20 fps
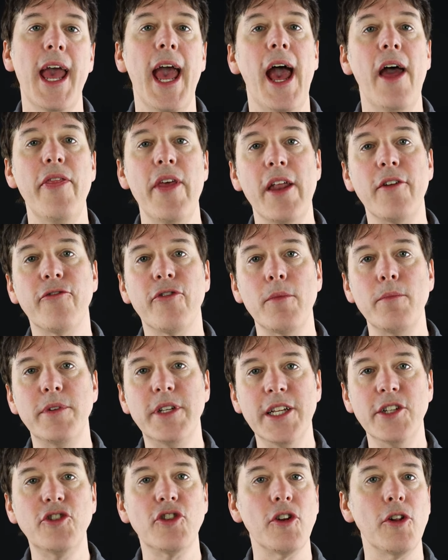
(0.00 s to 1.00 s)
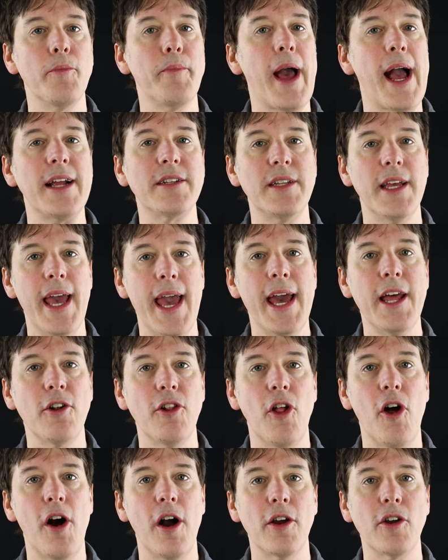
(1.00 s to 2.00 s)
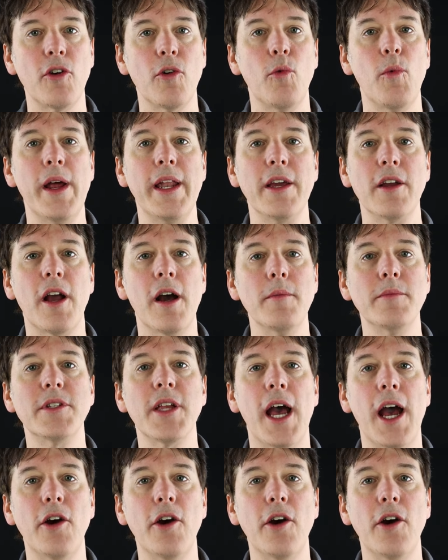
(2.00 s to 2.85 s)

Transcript: and then from digital back to analog when it comes